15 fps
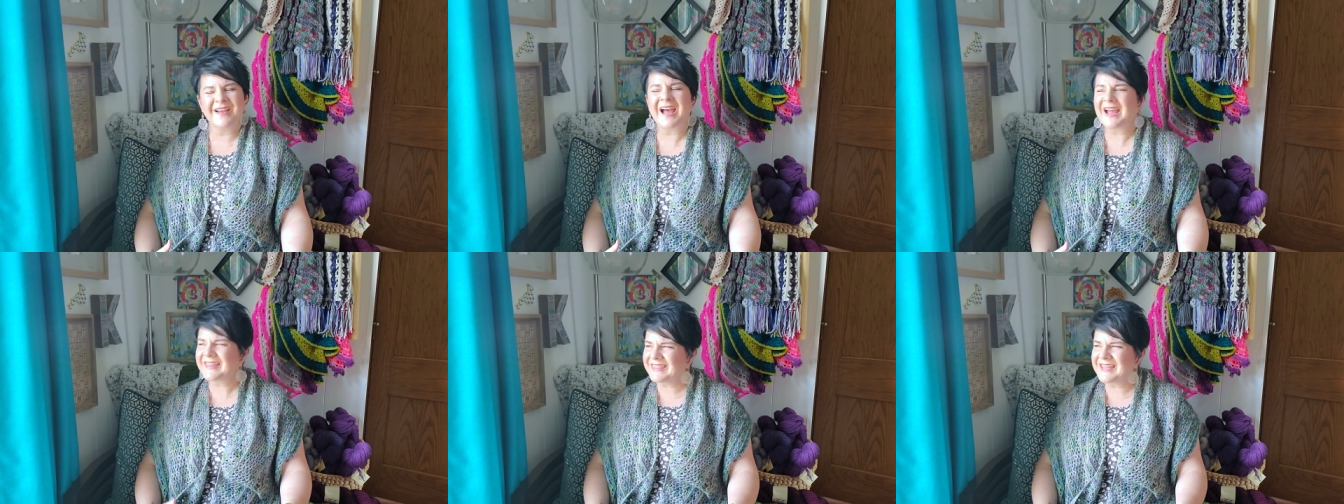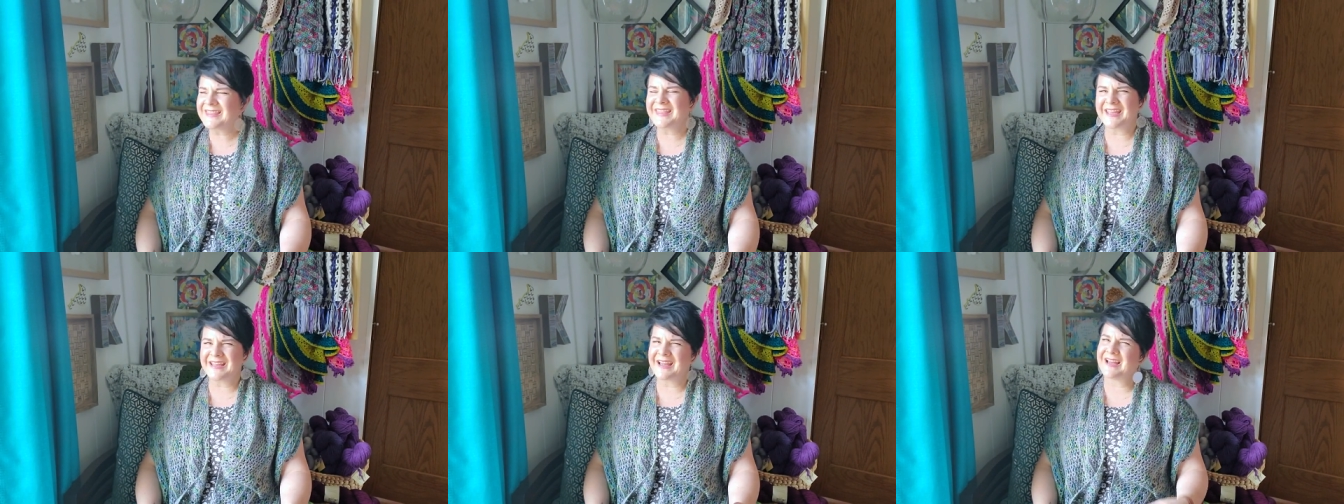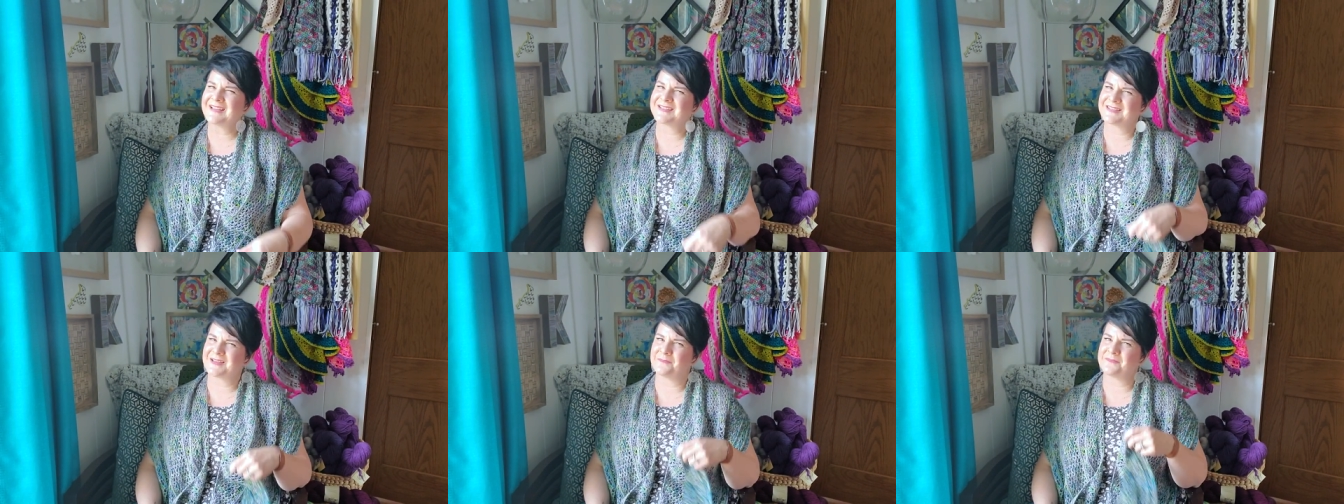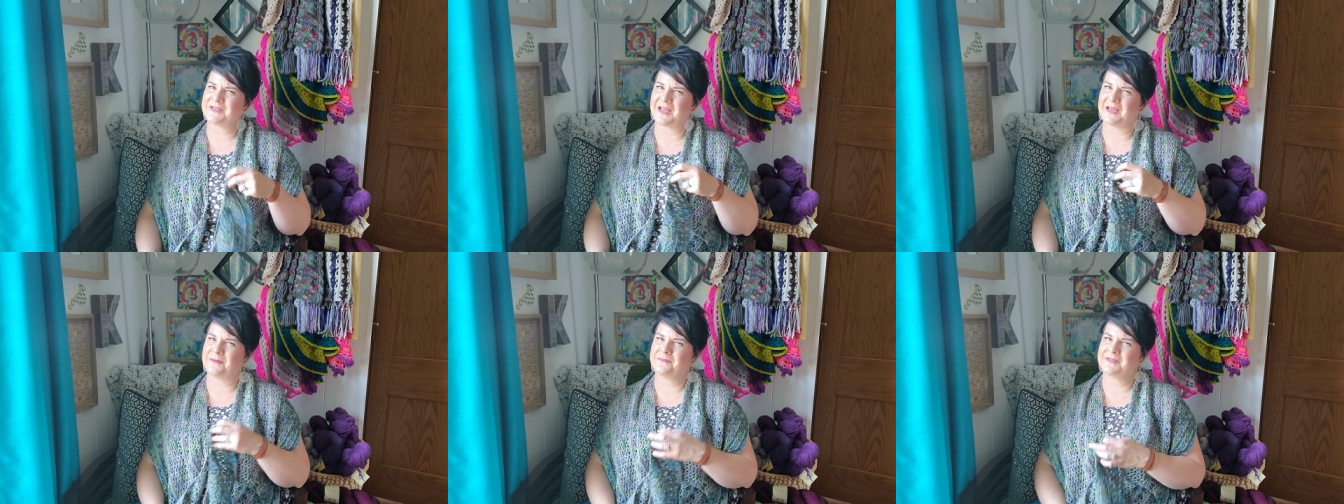I think they cuss
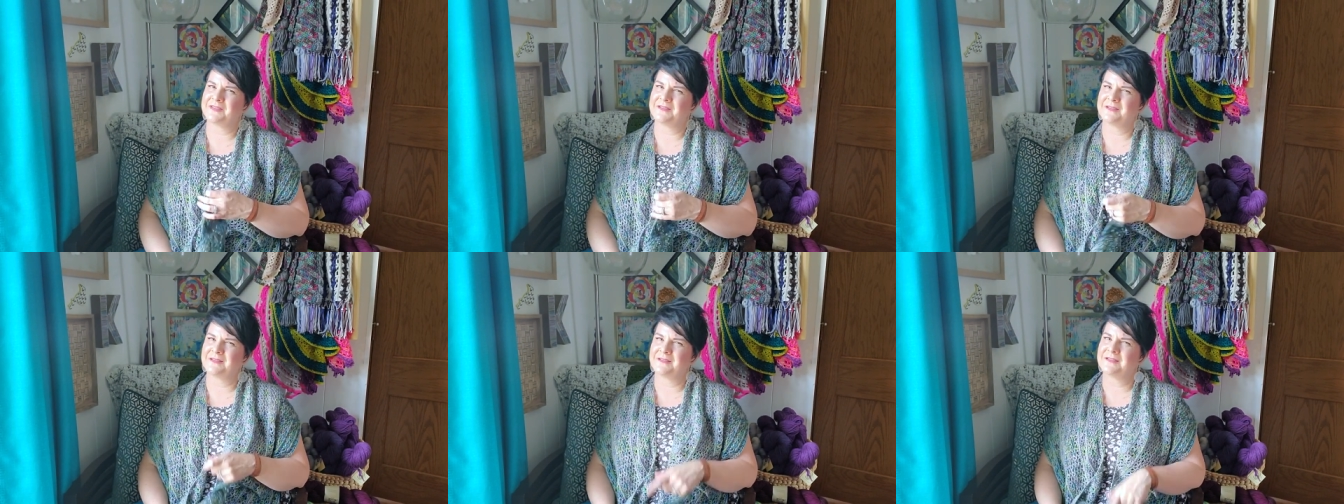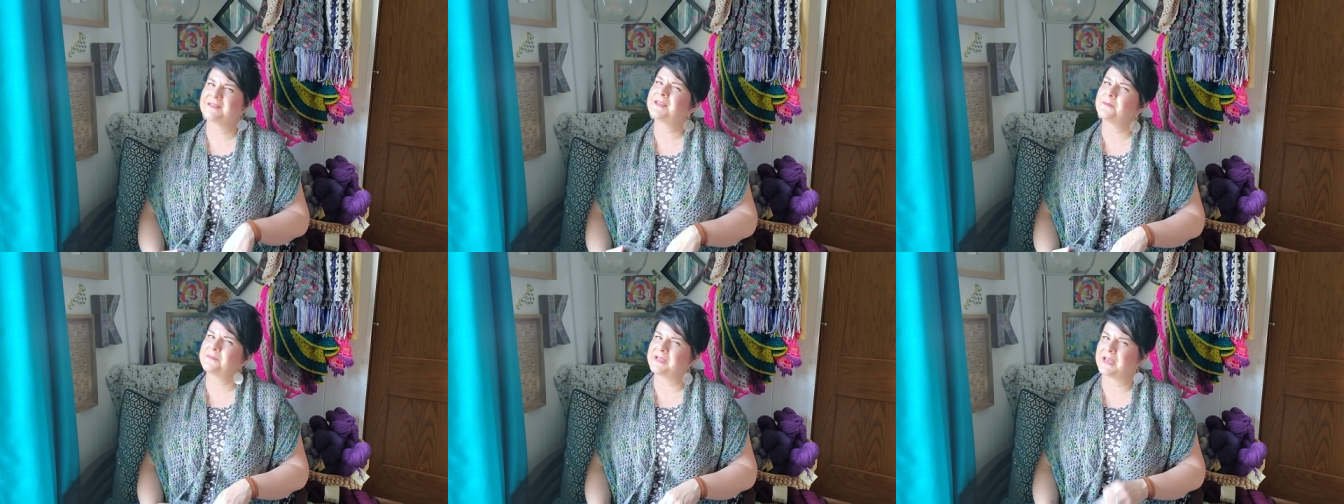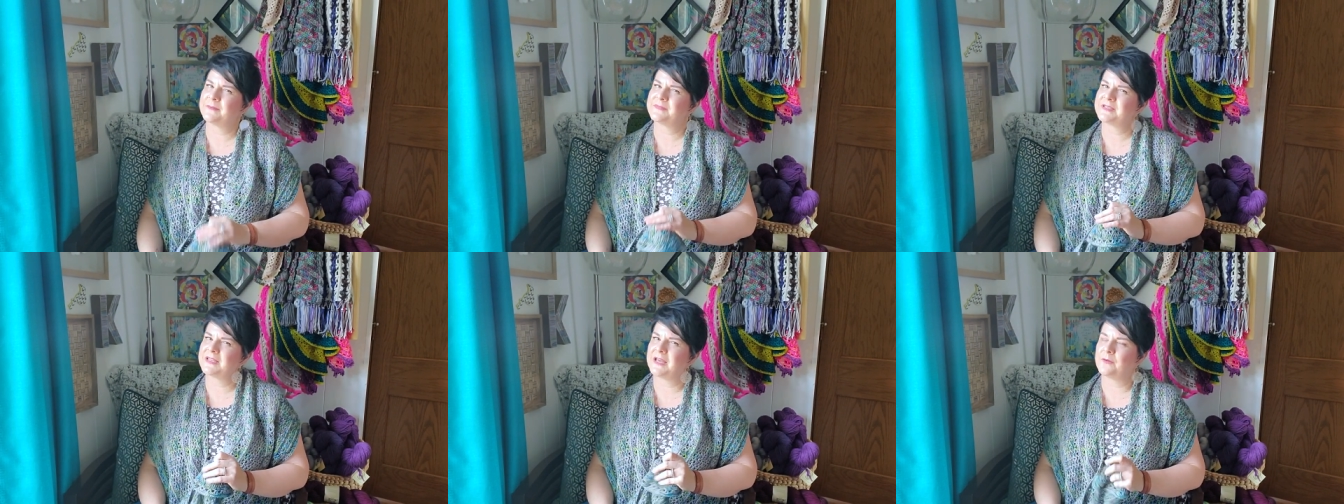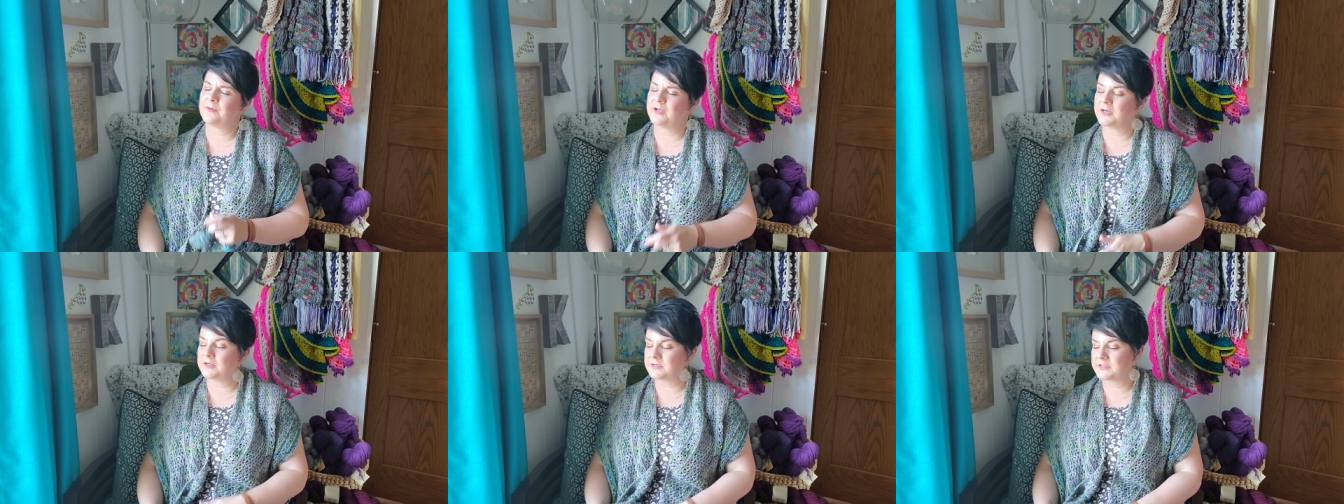sometimes, sometimes in that
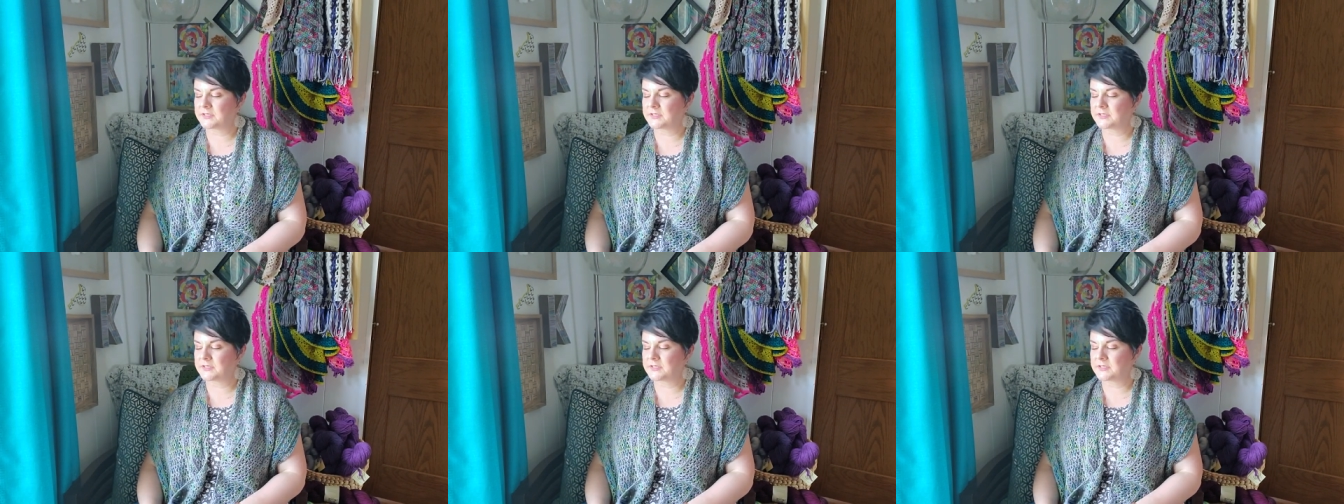one.